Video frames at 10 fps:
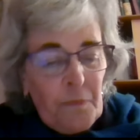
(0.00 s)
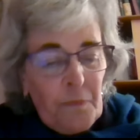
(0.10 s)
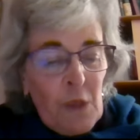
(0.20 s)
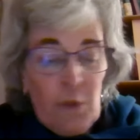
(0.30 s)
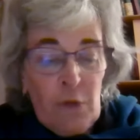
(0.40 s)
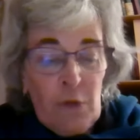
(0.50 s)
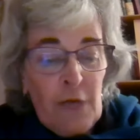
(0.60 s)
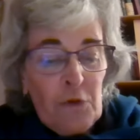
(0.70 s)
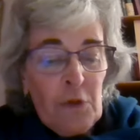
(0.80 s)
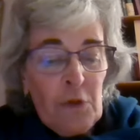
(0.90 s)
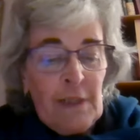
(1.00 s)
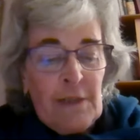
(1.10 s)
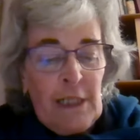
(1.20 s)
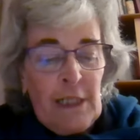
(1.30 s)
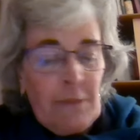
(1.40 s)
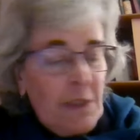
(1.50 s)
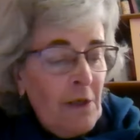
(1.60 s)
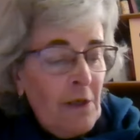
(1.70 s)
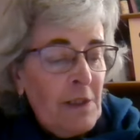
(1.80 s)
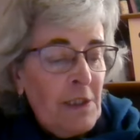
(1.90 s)
We arrived early, set up
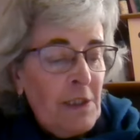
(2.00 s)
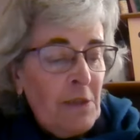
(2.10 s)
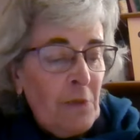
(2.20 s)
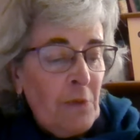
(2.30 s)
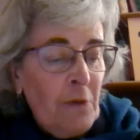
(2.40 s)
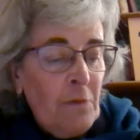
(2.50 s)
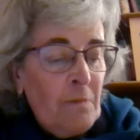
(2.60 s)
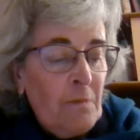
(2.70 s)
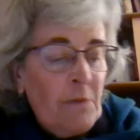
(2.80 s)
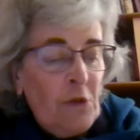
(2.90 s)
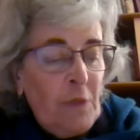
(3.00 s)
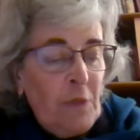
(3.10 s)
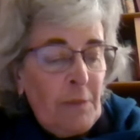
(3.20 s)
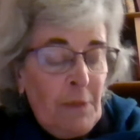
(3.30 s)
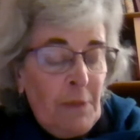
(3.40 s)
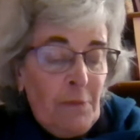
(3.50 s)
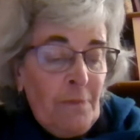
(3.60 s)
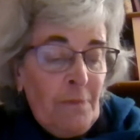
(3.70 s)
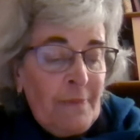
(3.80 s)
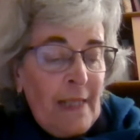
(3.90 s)
signs near the road to direct people,
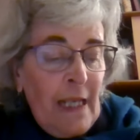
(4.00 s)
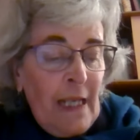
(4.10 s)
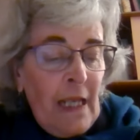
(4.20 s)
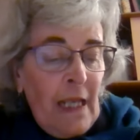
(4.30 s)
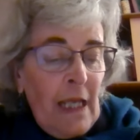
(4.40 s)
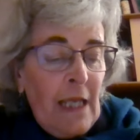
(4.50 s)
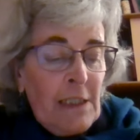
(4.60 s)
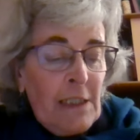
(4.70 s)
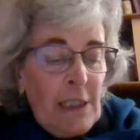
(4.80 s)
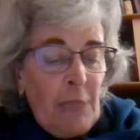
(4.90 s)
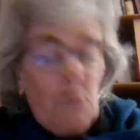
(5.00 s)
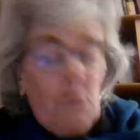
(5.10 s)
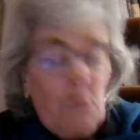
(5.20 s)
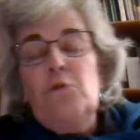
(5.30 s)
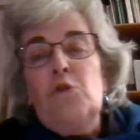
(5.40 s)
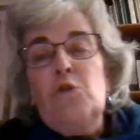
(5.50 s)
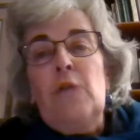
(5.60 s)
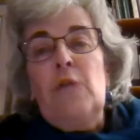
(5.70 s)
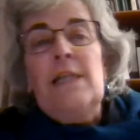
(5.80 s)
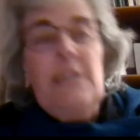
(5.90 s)
and set up all the usual
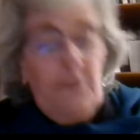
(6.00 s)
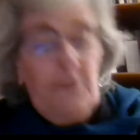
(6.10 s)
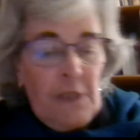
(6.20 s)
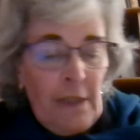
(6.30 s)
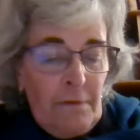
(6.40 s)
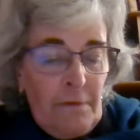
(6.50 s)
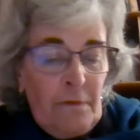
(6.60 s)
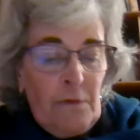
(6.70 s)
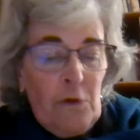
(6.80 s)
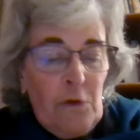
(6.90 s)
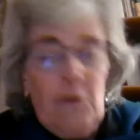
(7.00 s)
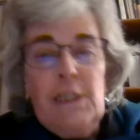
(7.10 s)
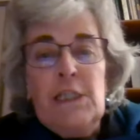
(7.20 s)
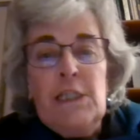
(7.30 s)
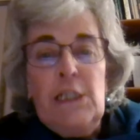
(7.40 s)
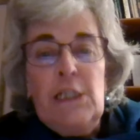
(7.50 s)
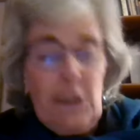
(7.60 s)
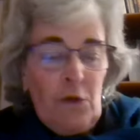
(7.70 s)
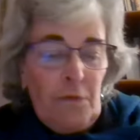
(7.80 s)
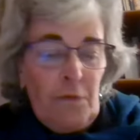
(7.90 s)
ACF stuff, you know, lists to tick
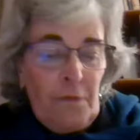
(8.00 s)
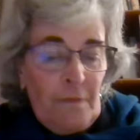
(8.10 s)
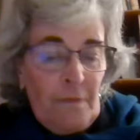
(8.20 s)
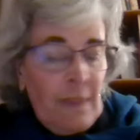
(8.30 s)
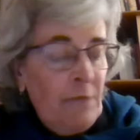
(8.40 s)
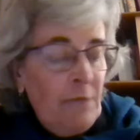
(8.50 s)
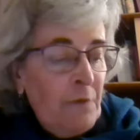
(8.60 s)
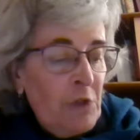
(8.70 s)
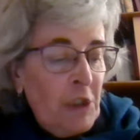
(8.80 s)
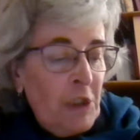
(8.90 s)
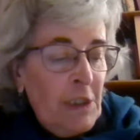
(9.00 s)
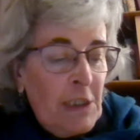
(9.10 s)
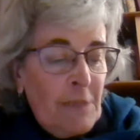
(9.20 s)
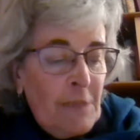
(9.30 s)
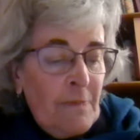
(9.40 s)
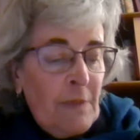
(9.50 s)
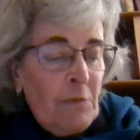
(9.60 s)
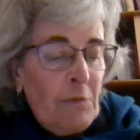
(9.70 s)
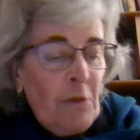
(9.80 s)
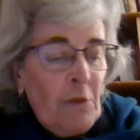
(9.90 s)
off, info sheets,
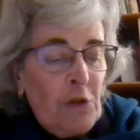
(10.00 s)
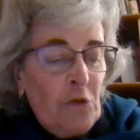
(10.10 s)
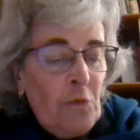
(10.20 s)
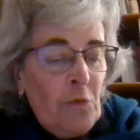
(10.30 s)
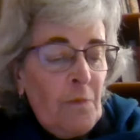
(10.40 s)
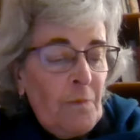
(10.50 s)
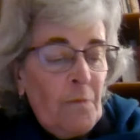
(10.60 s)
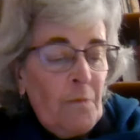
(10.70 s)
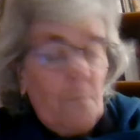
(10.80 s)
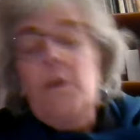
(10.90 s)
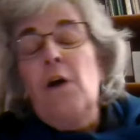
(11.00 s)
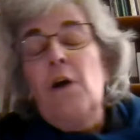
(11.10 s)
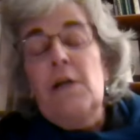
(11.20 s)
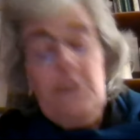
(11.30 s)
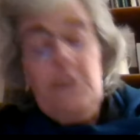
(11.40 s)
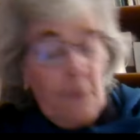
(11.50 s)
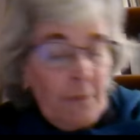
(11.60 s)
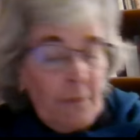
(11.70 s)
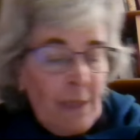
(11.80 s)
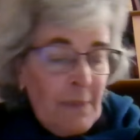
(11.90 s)
promotional flyers for
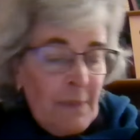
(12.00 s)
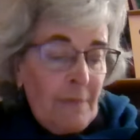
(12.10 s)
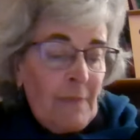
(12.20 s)
upcoming